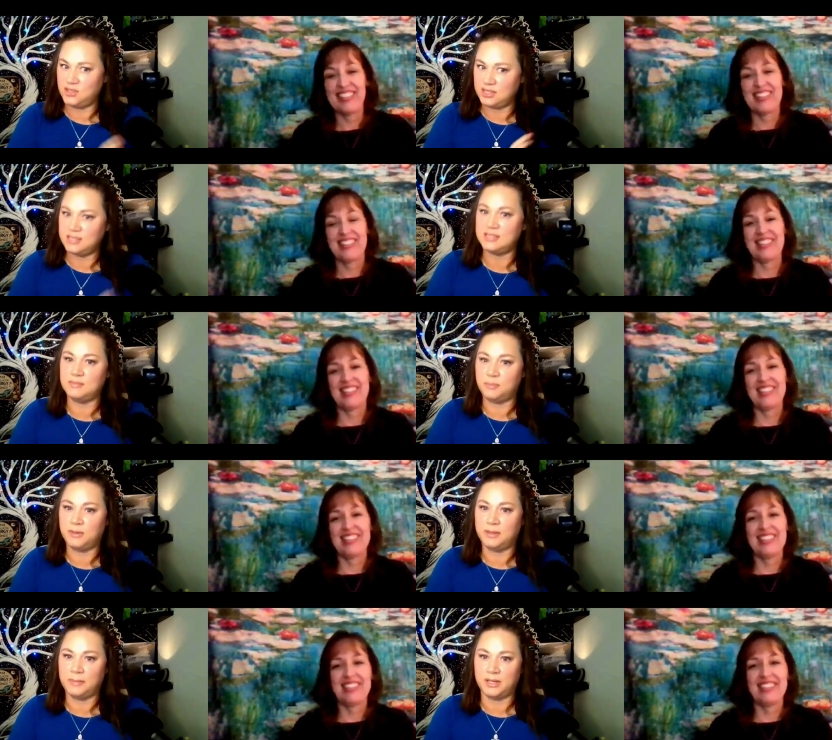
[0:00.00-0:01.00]
Speaker 1: she's
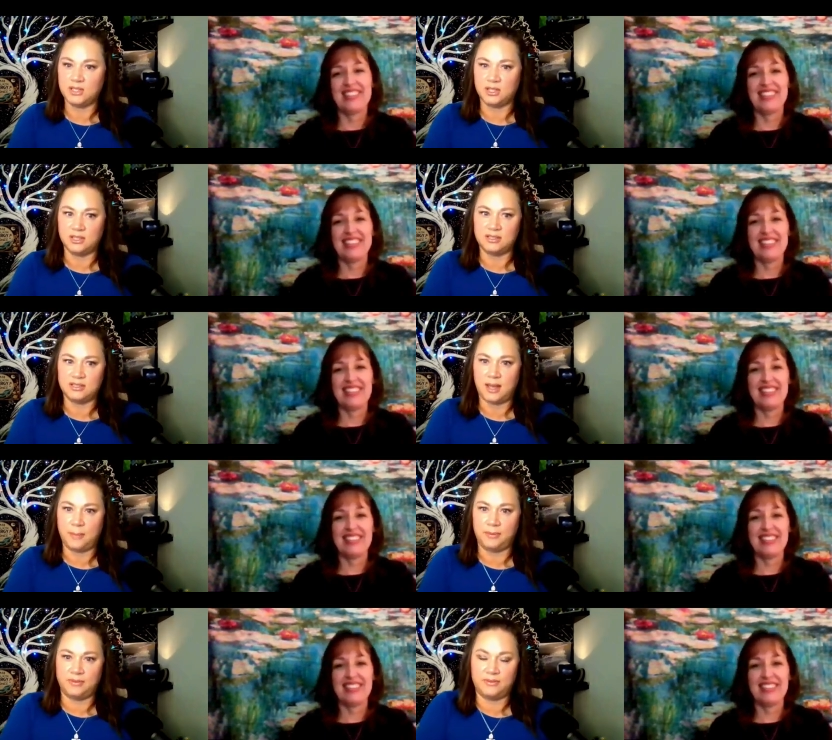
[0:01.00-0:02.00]
pretty much on top
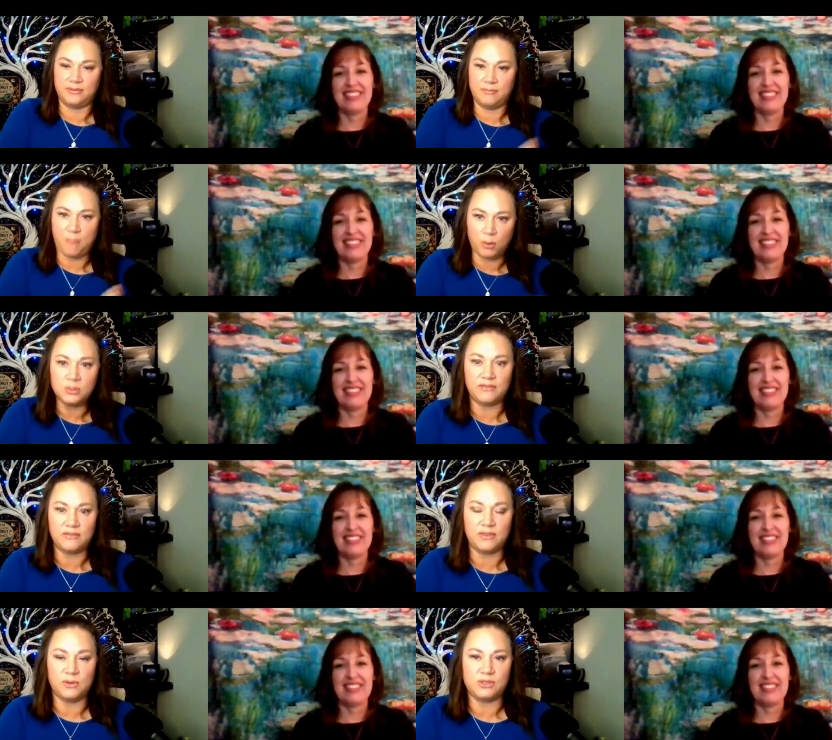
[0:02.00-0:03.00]
of most of
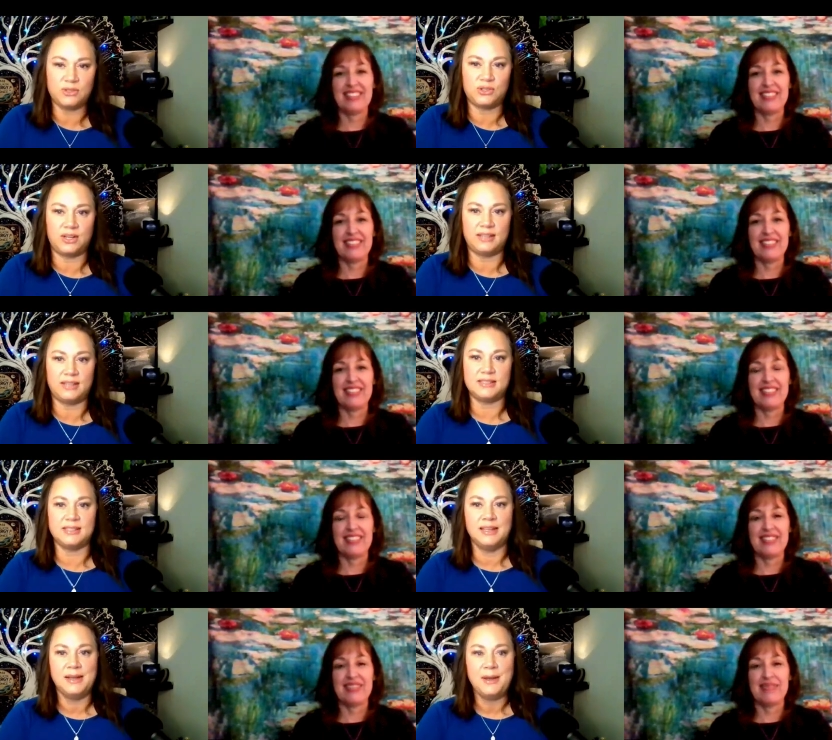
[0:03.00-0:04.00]
those traits.
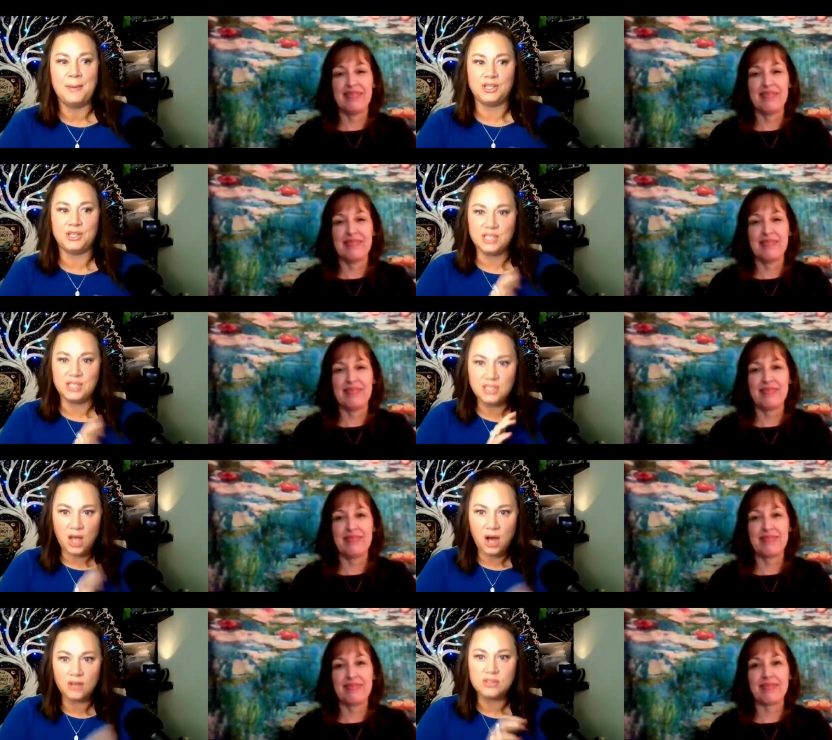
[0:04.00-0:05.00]
But she's
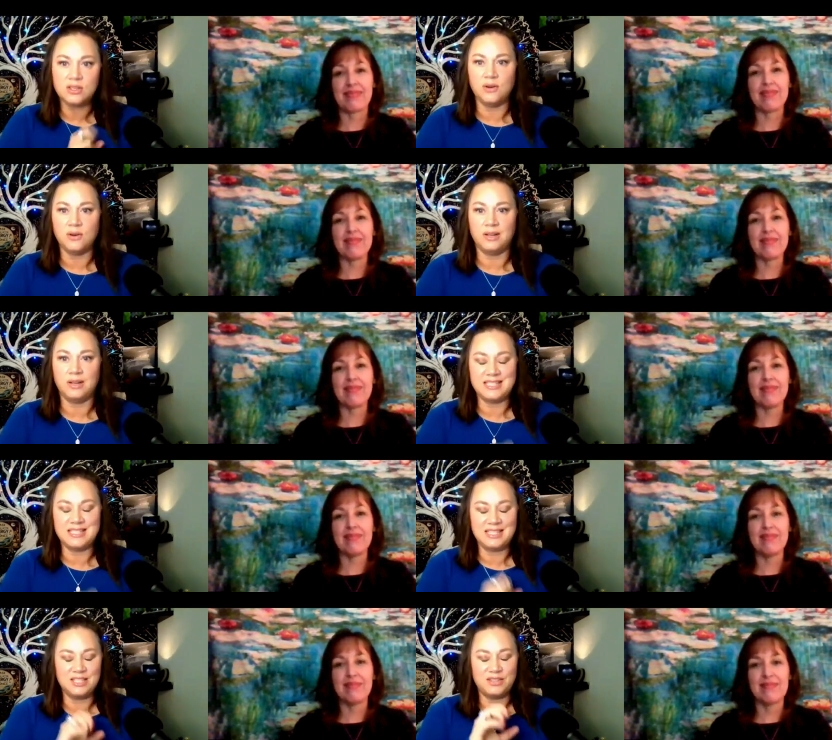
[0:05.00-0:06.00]
also
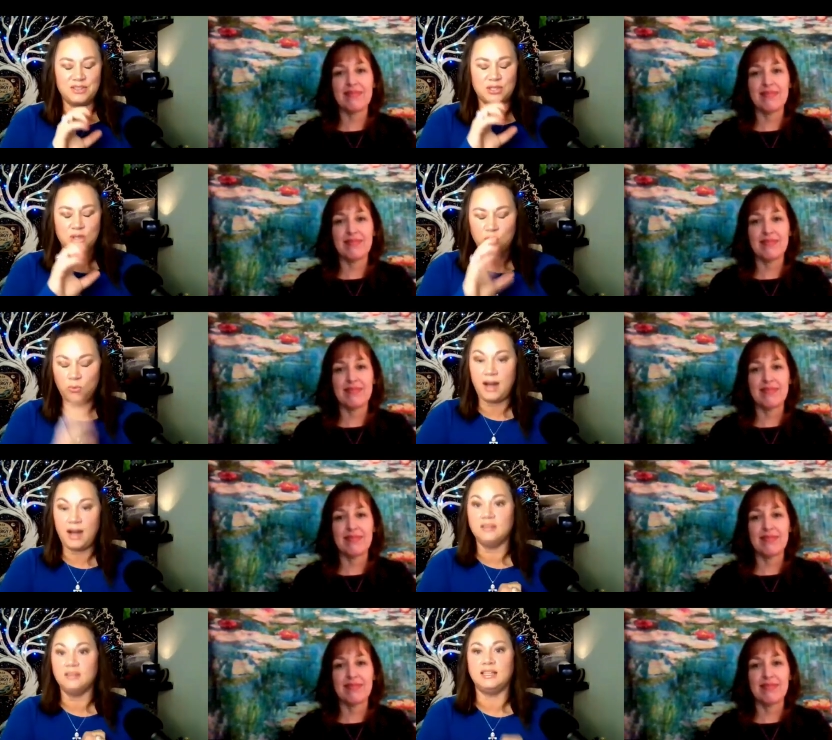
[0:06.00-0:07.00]

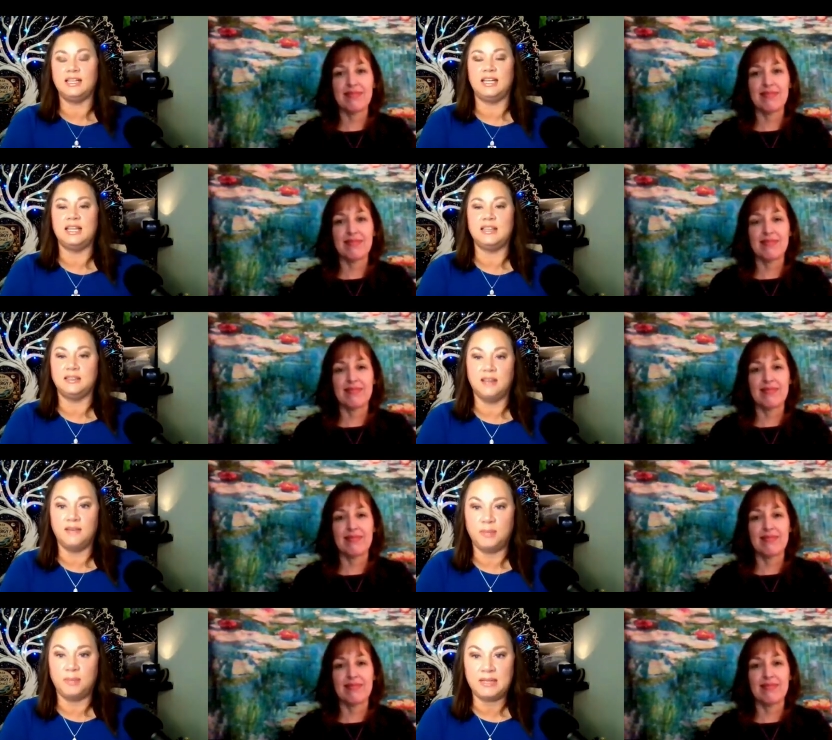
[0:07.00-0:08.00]
squarely in the love
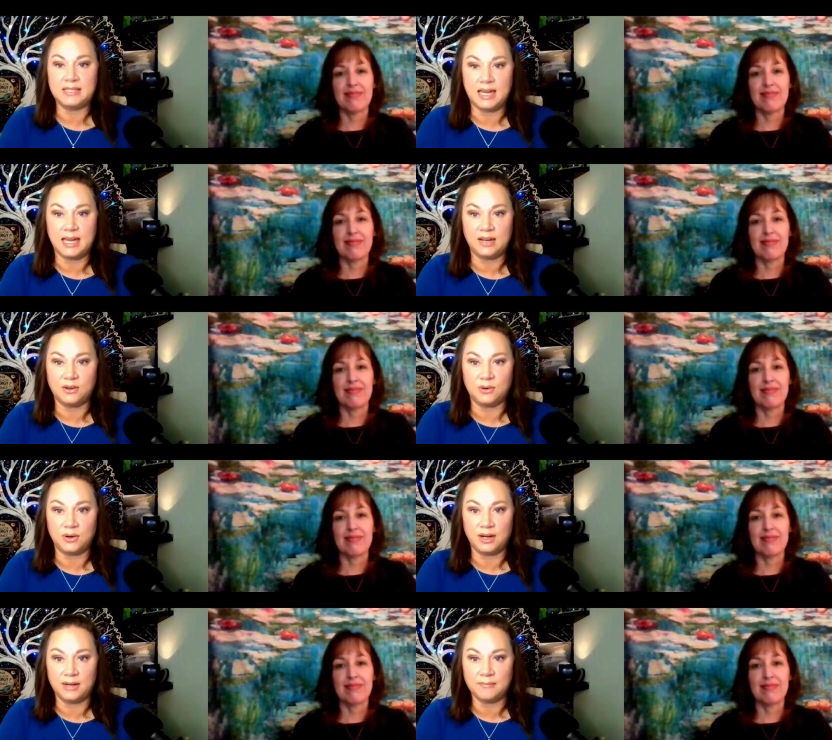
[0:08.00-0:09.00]
and peace
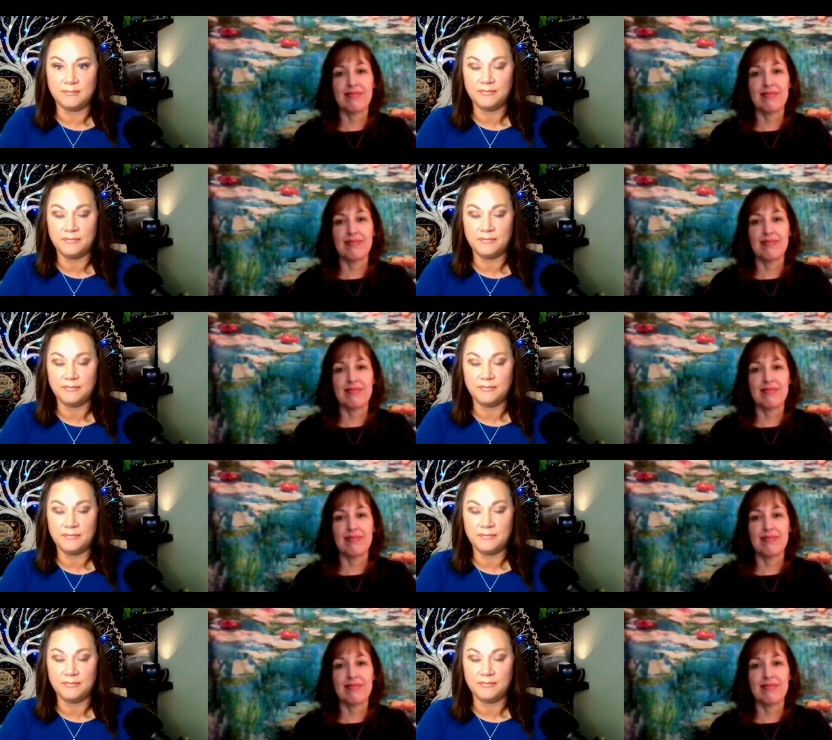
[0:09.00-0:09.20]
category.